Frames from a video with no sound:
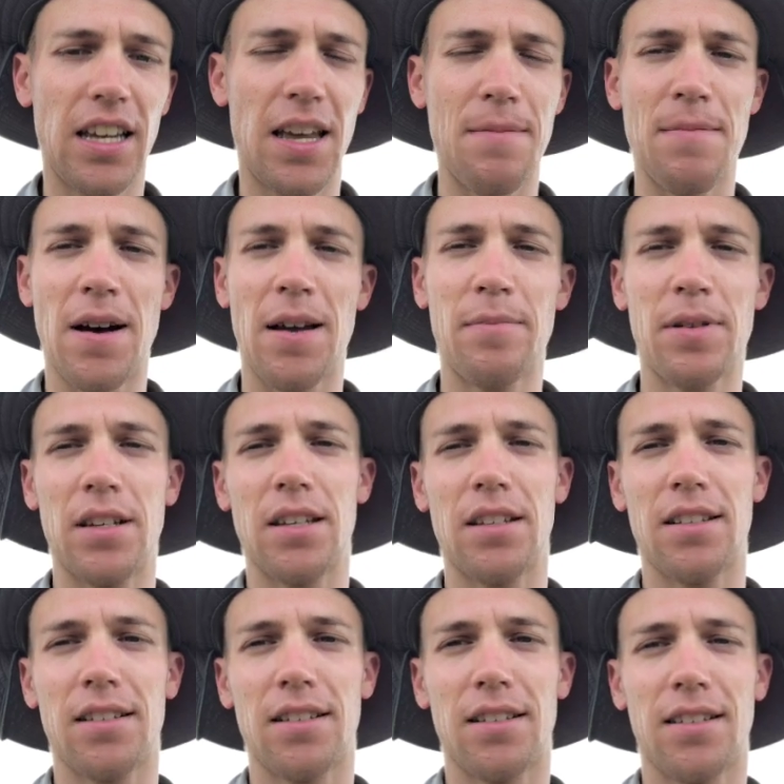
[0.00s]
it might
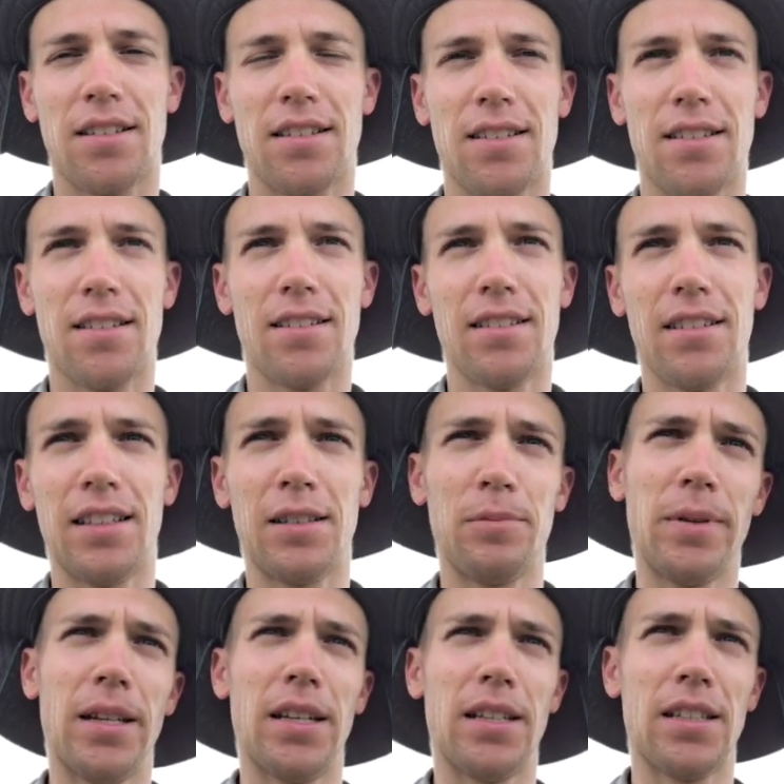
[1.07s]
be a little
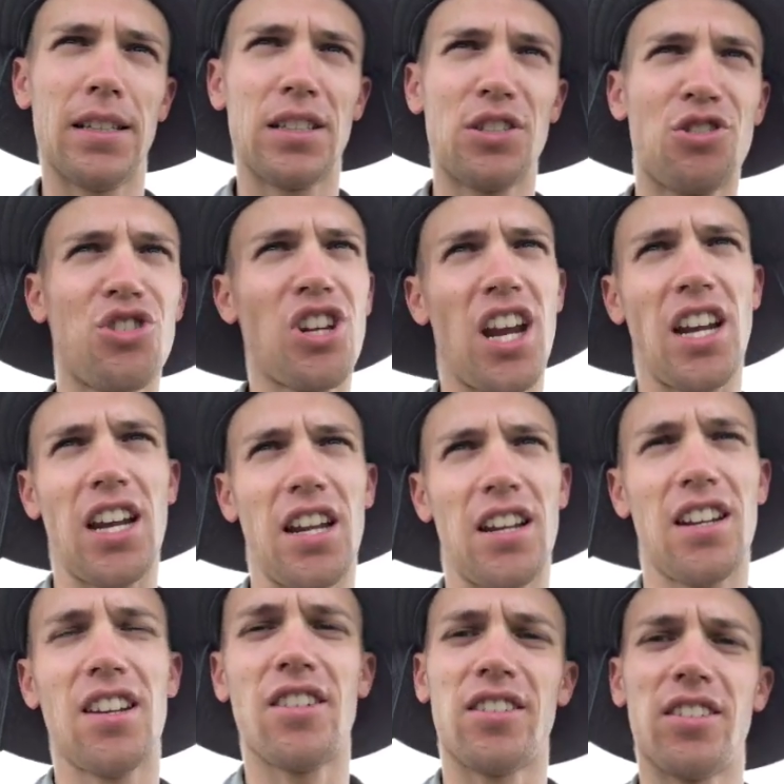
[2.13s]
bit shaded
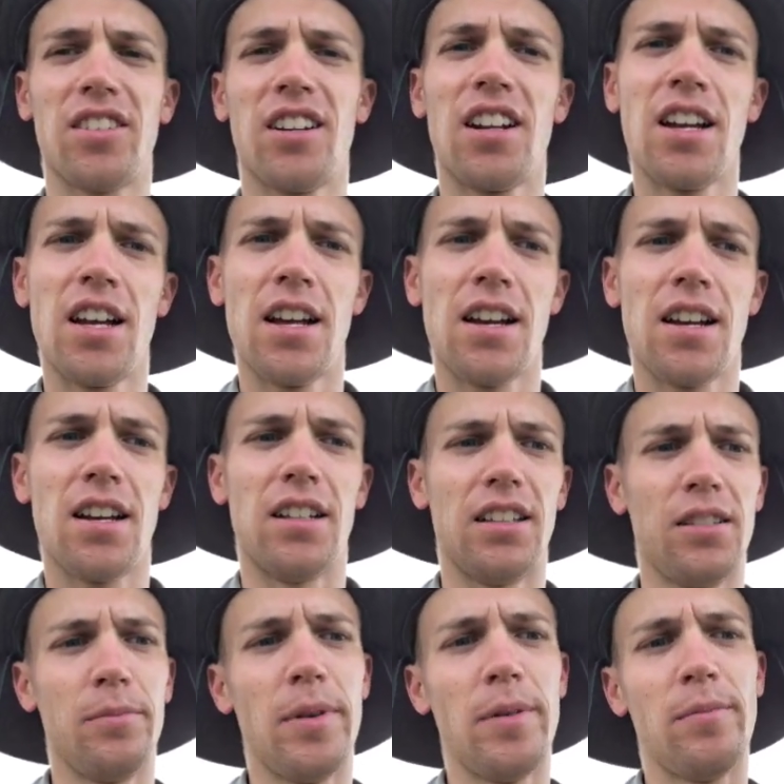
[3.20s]
or a
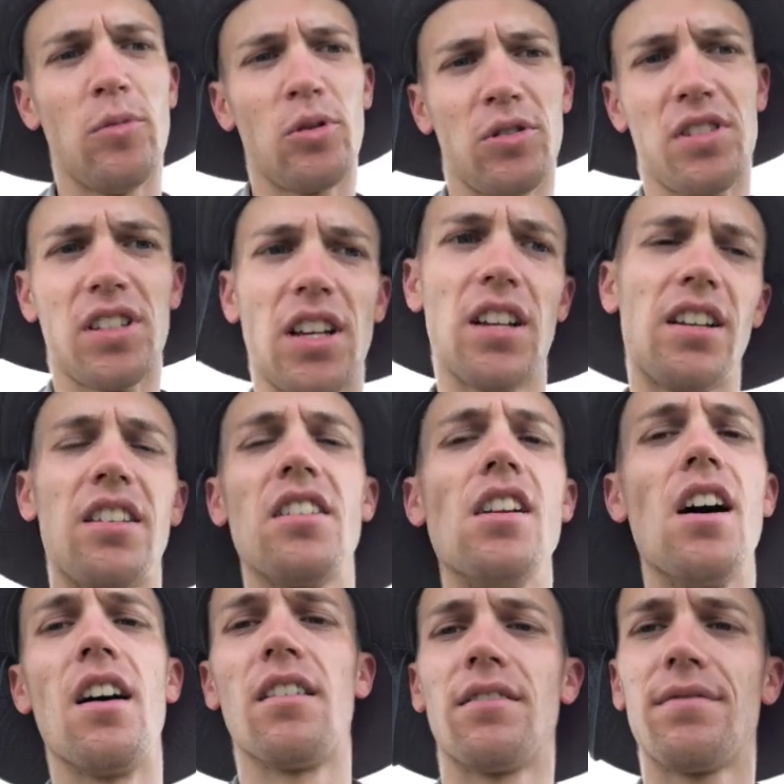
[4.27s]
little bit more sunny, you
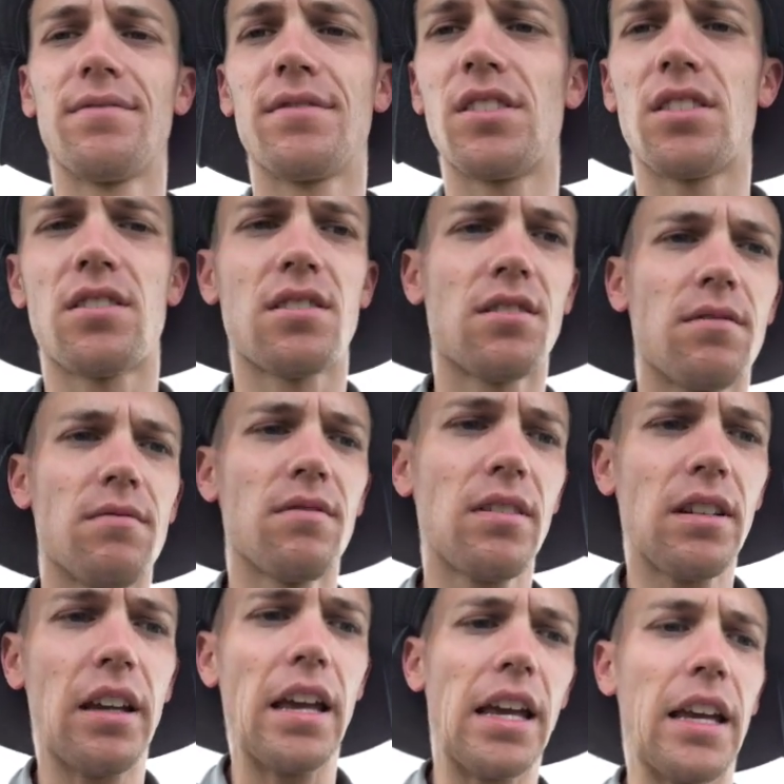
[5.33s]
know, just
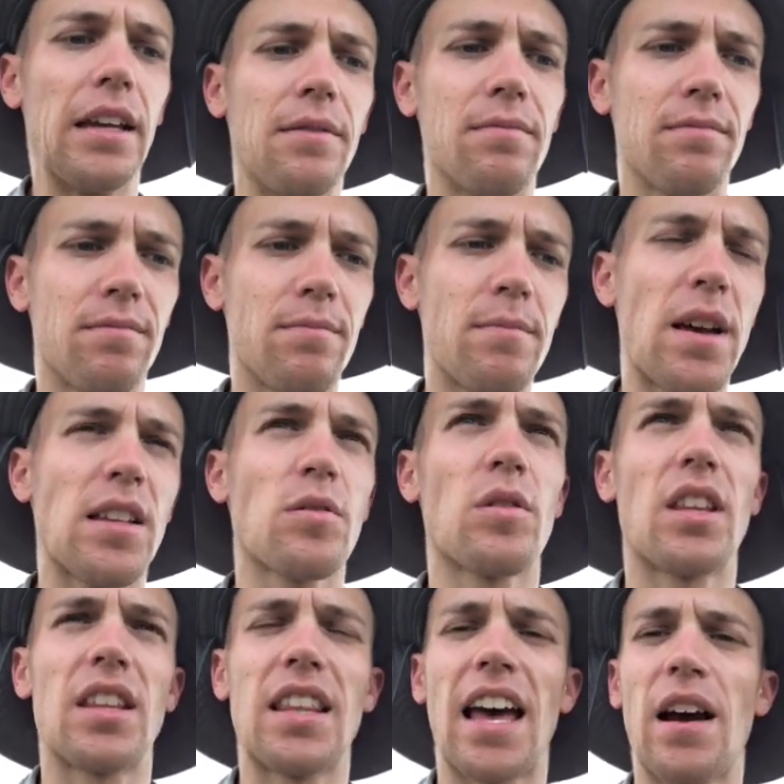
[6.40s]
it can mess with
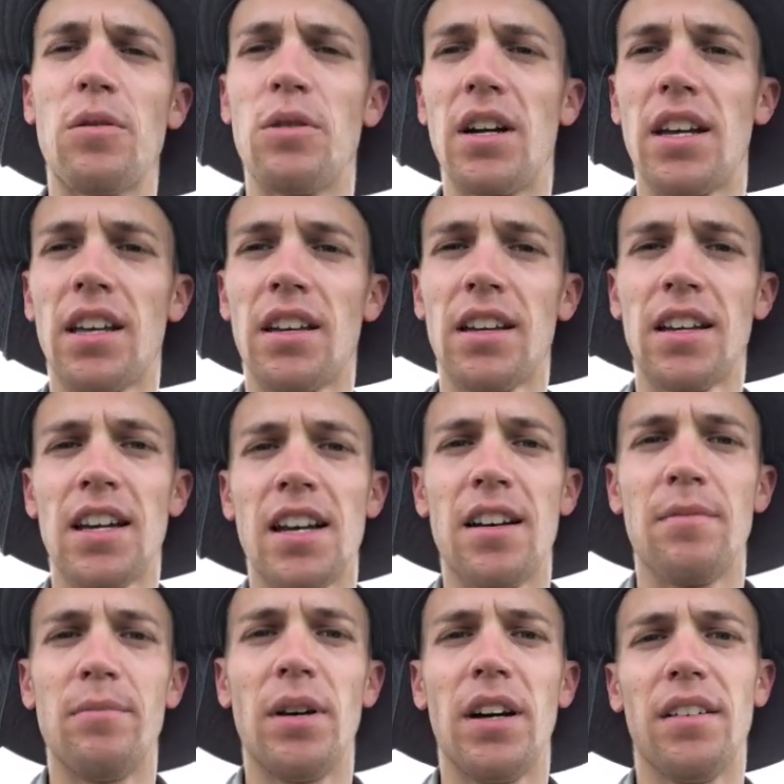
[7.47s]
it that way.
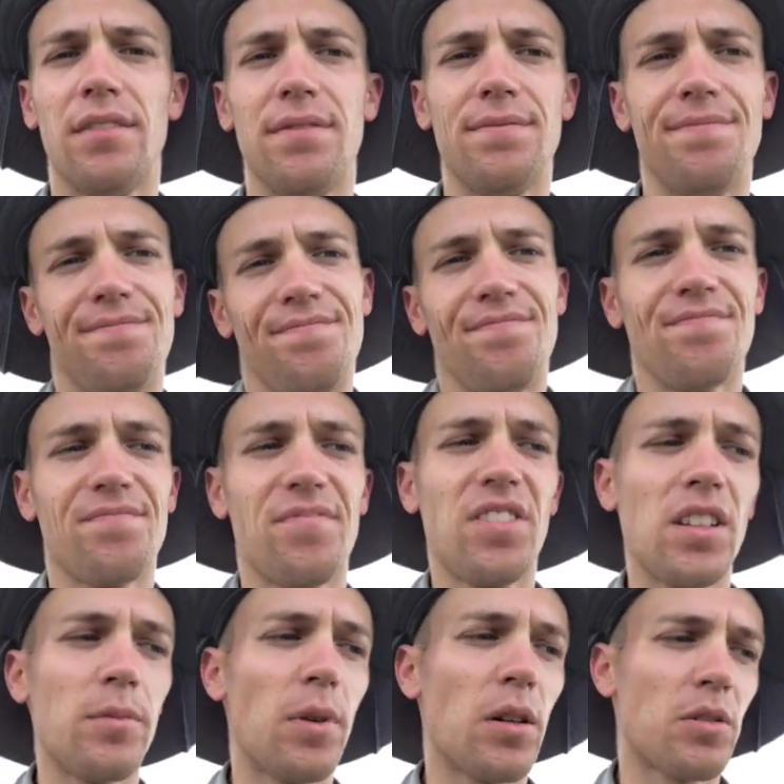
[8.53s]
But for
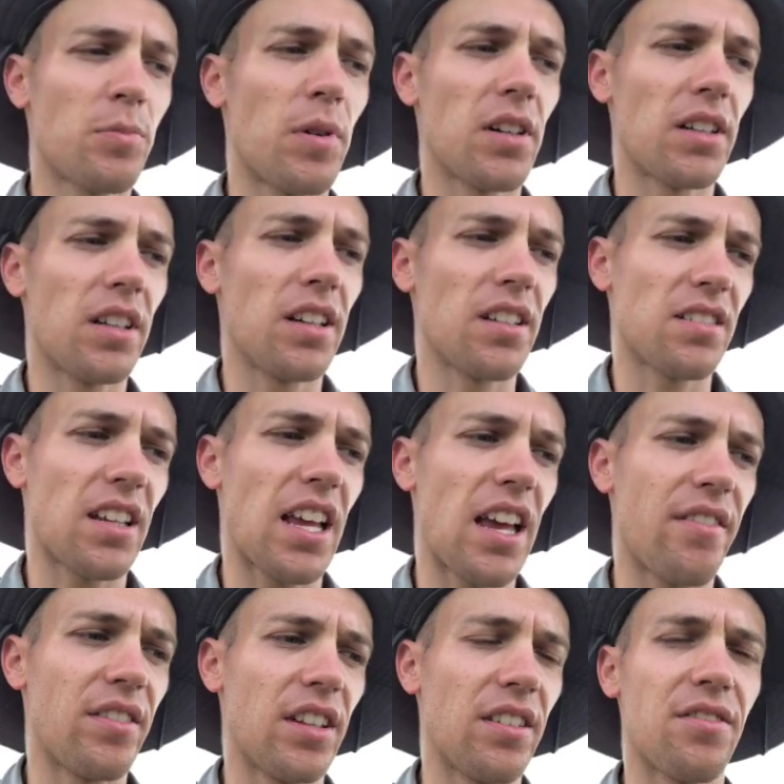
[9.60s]
the most part, it doesn't
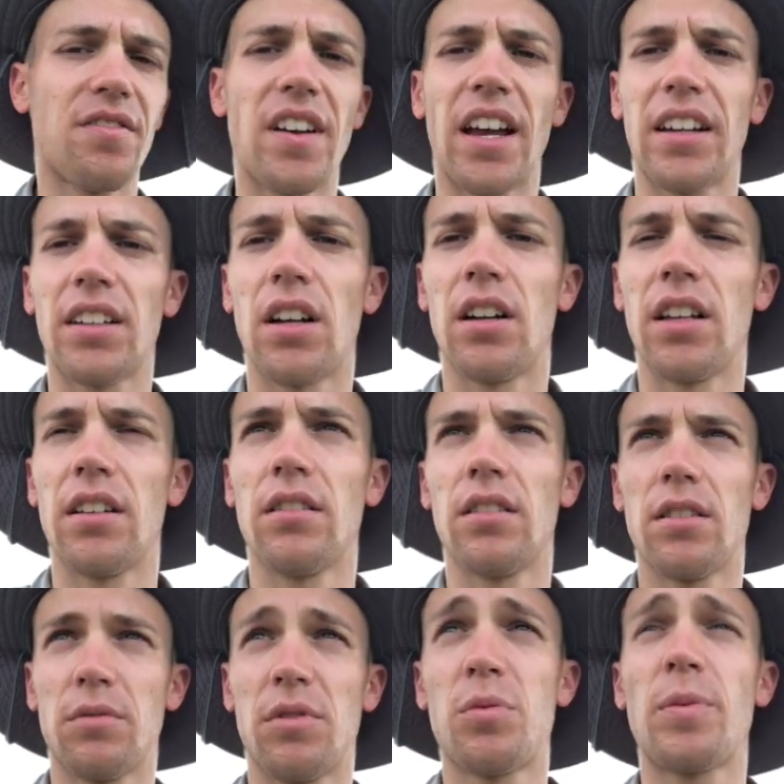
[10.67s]
have any effect on it,
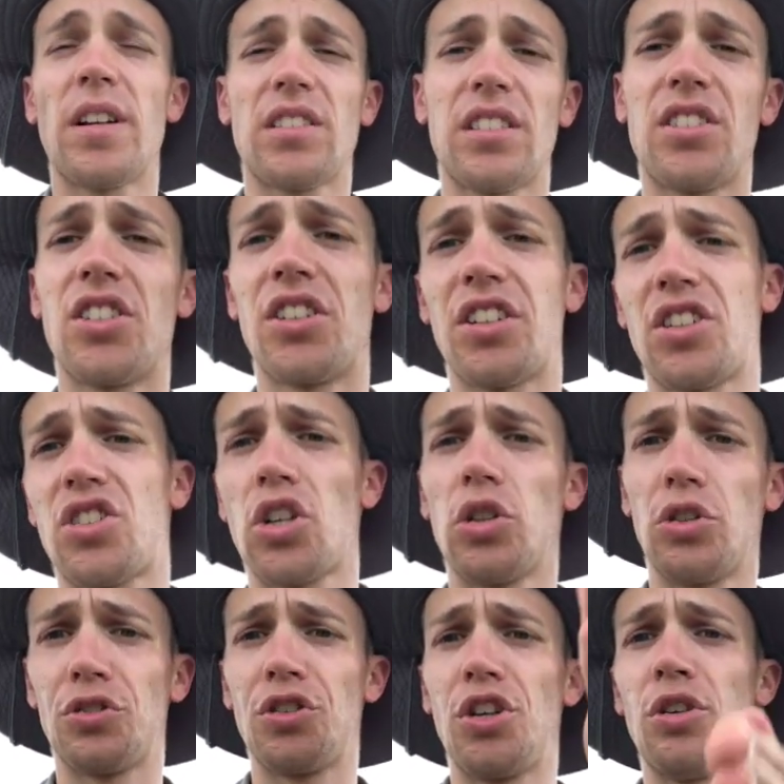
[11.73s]
especially during
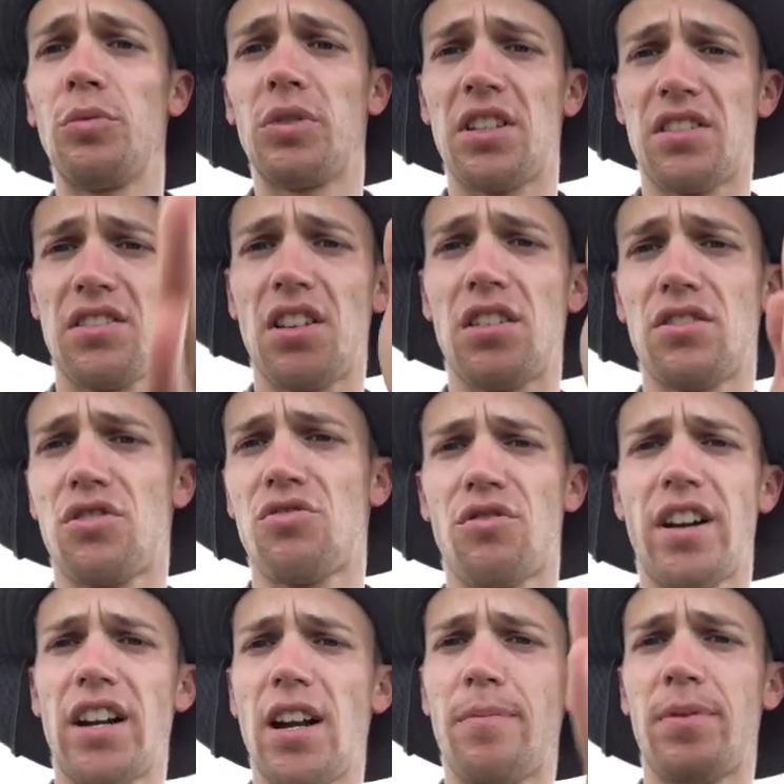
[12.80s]
solar noon when the sun's
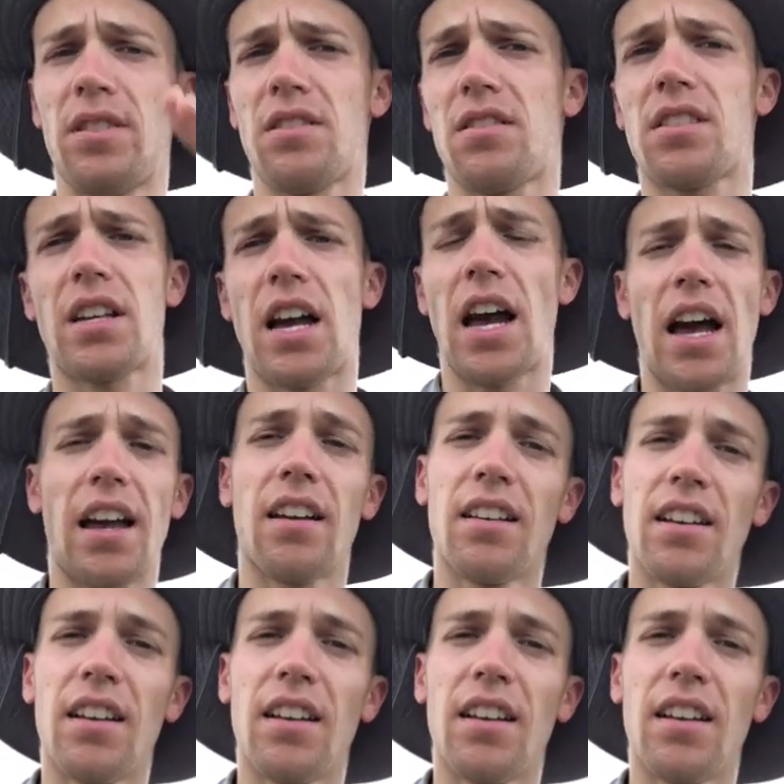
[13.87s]
straight up in the sky.